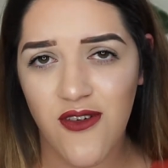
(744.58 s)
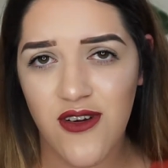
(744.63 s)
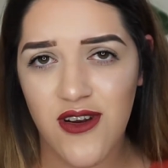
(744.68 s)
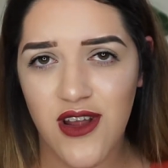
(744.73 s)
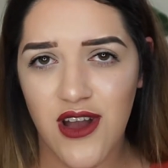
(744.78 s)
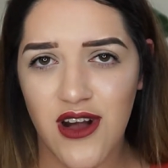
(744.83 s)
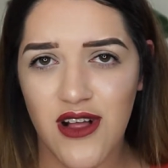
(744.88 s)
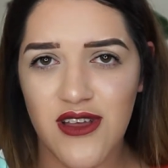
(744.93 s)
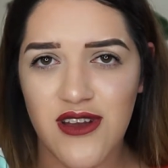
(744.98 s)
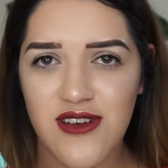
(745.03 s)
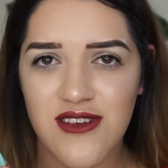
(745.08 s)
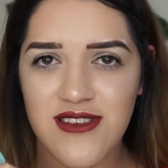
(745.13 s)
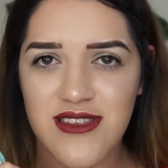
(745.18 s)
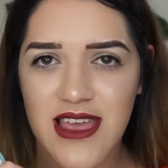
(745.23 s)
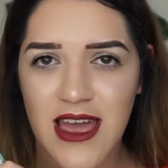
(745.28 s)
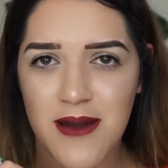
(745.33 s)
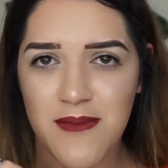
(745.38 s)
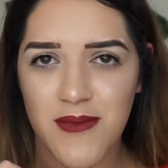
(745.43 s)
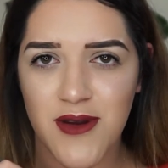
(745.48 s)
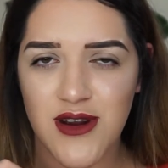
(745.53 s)
dollars
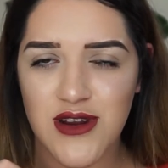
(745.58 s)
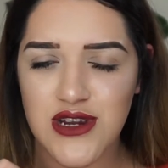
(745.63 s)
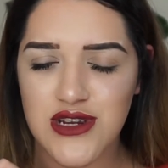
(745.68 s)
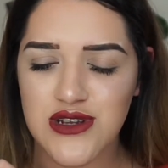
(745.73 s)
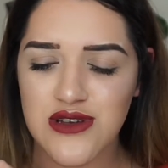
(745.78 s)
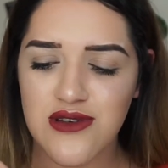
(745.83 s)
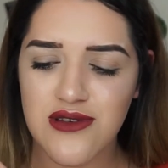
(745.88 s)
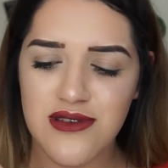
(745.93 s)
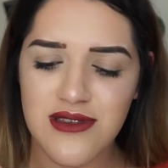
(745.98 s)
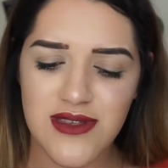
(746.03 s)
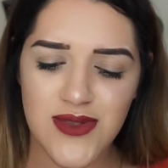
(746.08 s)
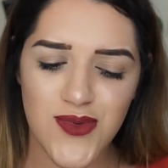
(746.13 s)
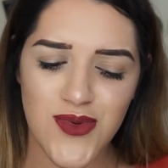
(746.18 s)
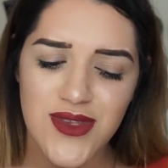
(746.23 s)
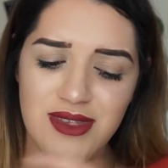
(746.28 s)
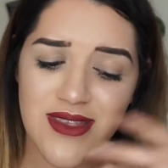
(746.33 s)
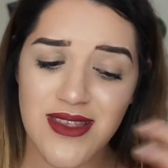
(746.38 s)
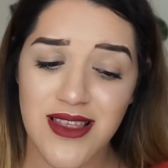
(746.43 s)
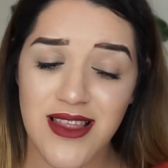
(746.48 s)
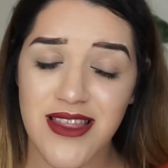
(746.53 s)
at Marshall's
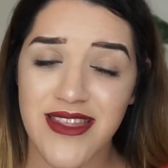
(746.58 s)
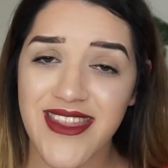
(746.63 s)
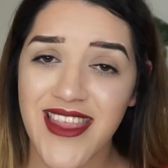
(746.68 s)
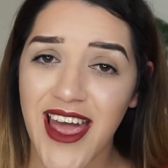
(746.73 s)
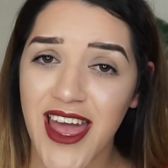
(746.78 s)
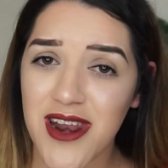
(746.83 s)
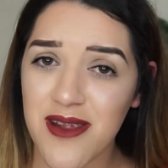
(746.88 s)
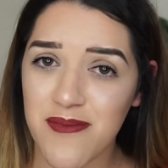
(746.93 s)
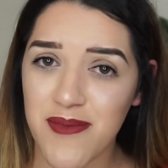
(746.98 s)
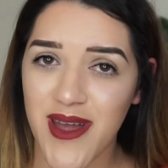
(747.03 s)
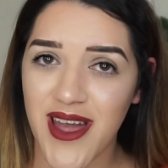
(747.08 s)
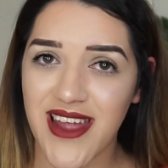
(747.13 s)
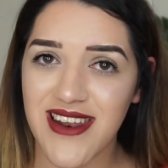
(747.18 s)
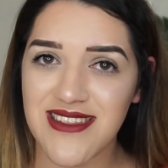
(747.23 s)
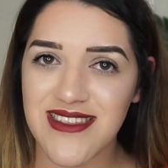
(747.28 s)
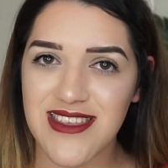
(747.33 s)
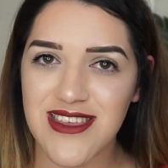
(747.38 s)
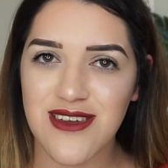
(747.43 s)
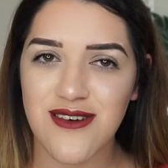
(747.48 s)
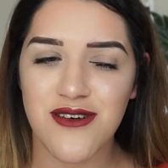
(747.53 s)
was not a
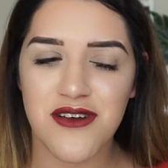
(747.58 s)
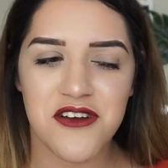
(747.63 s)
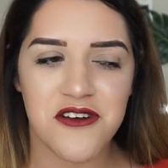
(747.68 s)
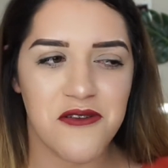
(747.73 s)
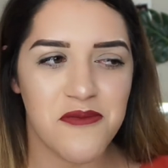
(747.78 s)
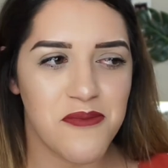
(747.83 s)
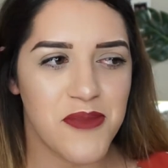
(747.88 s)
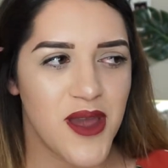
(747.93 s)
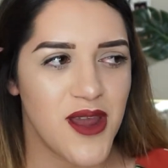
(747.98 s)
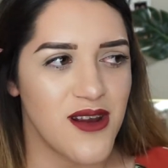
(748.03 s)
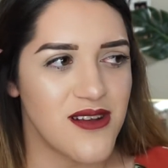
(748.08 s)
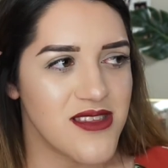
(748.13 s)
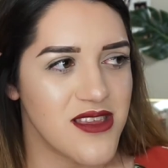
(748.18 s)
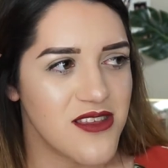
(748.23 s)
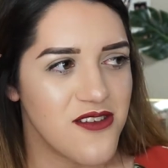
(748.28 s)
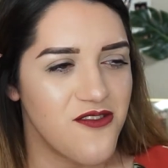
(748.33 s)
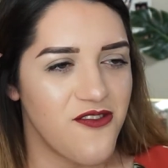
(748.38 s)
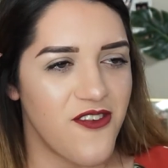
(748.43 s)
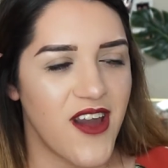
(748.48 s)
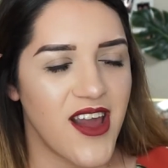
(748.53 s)
bad deal compared to
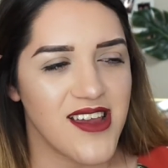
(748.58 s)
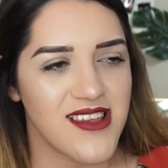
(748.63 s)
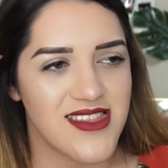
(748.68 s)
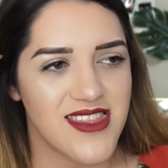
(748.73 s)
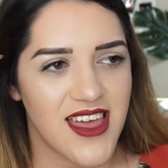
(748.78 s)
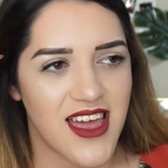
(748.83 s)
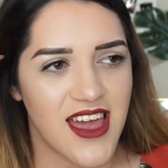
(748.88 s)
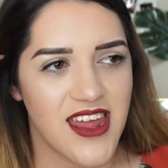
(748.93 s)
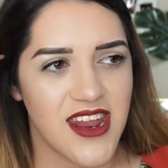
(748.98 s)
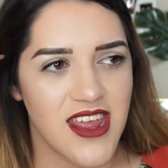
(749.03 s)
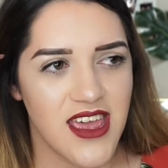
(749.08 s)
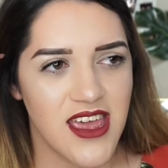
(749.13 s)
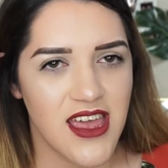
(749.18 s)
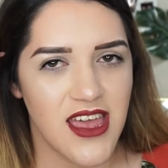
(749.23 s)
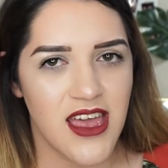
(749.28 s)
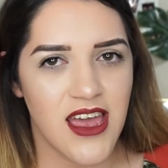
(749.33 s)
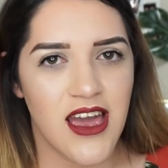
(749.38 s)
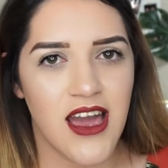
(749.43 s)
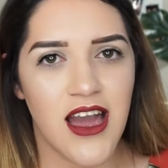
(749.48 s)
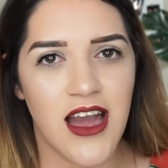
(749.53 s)
the fact that
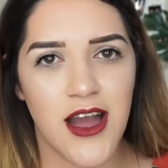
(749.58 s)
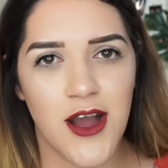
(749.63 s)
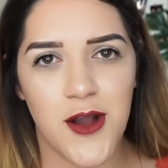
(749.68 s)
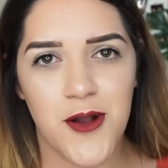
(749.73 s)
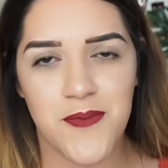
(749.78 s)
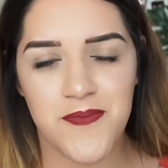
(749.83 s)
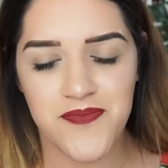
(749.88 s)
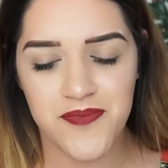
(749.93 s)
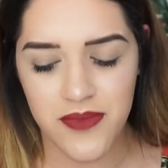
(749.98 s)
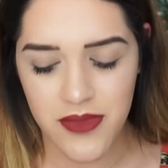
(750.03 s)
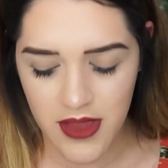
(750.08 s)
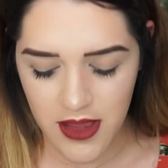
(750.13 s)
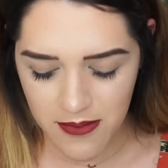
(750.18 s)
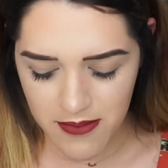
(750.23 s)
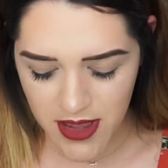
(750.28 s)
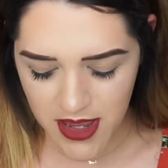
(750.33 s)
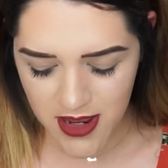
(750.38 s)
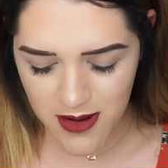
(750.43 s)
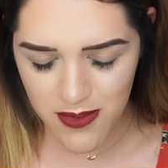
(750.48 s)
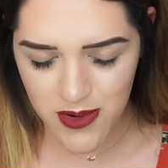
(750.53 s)
um,
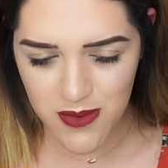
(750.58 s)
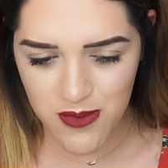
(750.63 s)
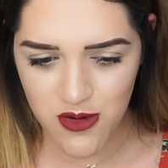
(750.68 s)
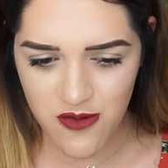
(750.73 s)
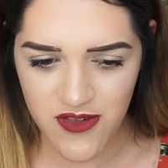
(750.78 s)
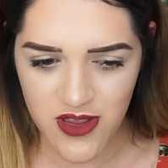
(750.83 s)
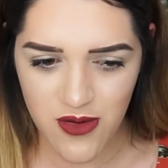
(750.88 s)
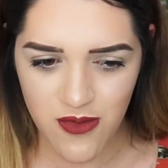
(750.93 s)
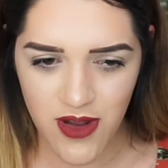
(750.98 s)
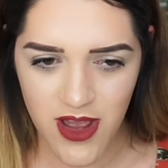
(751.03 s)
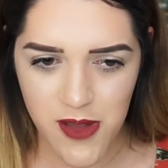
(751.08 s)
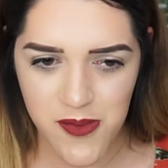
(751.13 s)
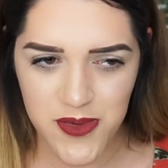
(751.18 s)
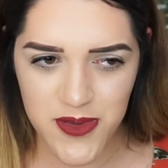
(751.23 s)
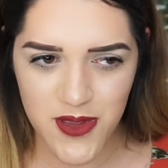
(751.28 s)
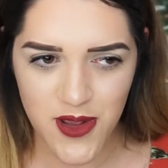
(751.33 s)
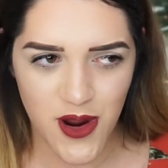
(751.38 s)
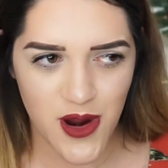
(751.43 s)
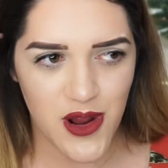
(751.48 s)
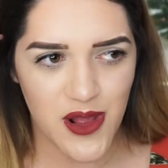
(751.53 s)
makeup removing
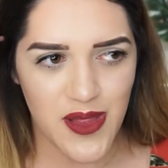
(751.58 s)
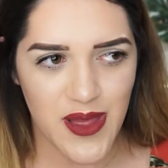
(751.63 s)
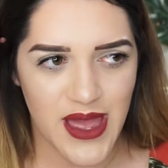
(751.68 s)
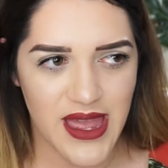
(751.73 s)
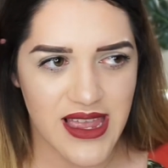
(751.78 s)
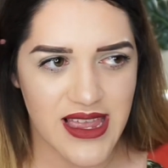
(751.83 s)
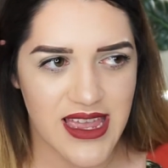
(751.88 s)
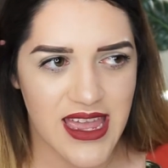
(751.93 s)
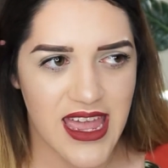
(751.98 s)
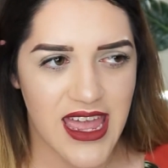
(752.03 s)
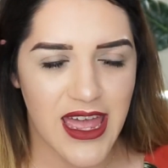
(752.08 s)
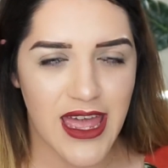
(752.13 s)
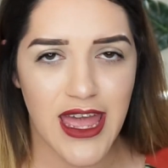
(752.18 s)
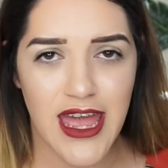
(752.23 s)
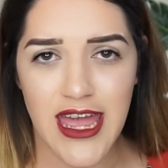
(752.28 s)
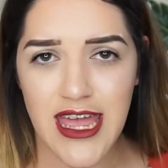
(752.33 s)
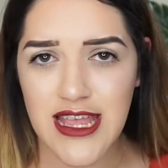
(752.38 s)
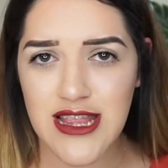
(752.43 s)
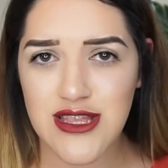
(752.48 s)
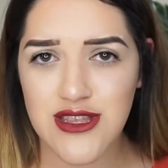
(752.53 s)
wipes are like
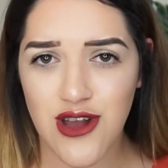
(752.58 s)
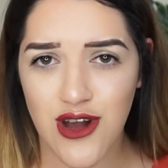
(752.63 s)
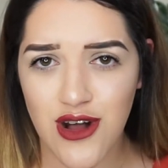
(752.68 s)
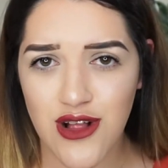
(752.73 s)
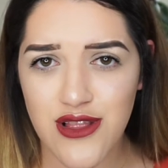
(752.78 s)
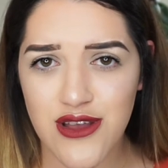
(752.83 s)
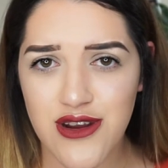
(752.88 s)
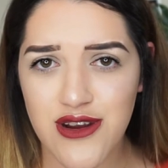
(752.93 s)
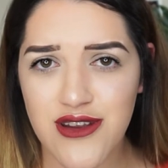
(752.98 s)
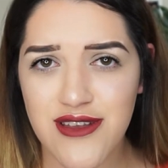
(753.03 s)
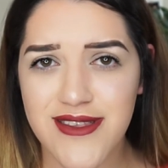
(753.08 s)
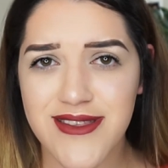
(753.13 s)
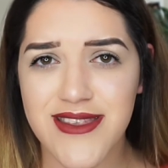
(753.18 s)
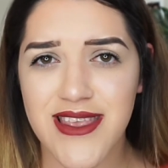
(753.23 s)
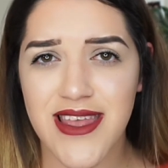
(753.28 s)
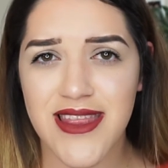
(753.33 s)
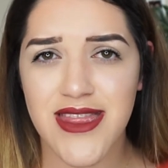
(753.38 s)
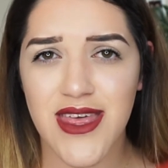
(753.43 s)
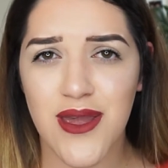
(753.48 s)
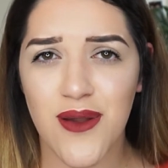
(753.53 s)
$8
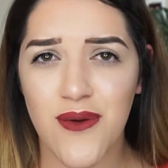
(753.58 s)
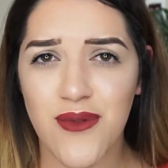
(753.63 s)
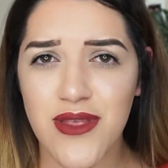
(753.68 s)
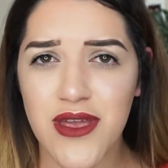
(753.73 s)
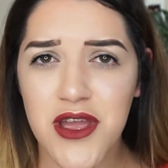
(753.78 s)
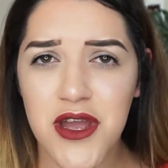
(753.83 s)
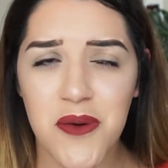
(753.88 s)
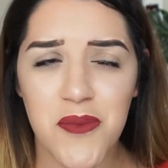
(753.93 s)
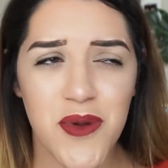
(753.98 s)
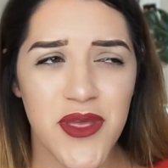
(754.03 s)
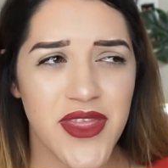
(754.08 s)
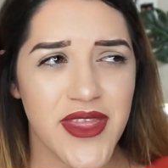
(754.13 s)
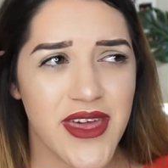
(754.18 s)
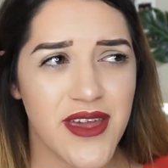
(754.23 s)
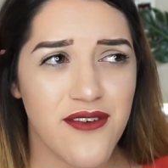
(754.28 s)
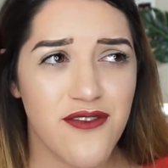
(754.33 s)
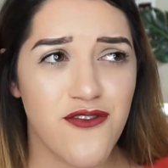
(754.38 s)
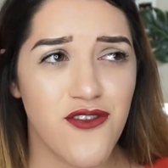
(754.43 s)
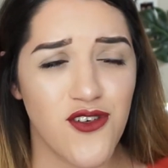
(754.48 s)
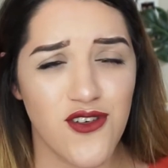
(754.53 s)
and they only come with
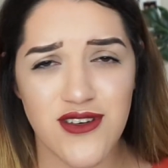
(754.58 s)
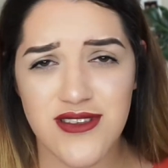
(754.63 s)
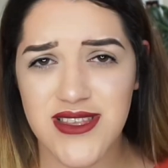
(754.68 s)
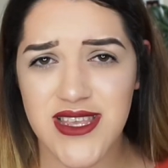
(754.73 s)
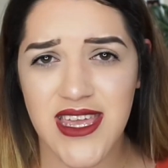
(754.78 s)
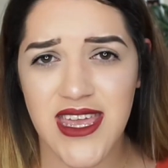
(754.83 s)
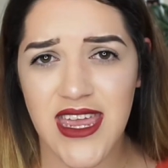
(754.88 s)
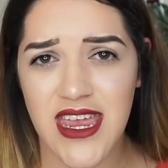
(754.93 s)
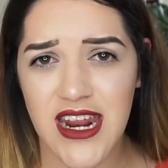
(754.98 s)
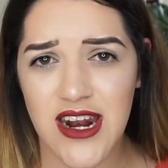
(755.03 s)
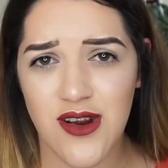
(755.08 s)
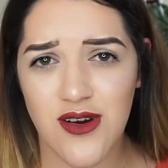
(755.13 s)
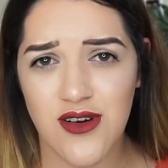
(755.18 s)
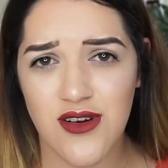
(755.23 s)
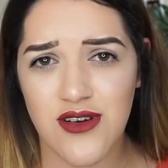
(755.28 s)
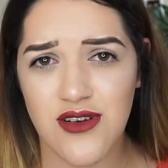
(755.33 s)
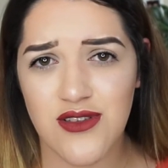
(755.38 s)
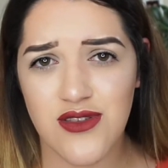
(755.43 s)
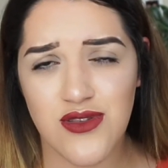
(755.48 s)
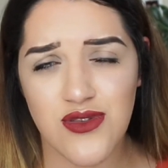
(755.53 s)
like 14
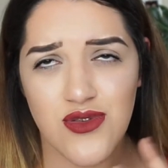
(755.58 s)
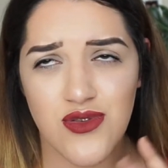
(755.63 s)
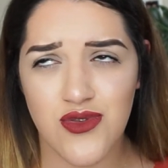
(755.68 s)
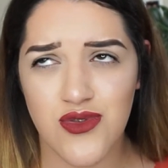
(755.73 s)
or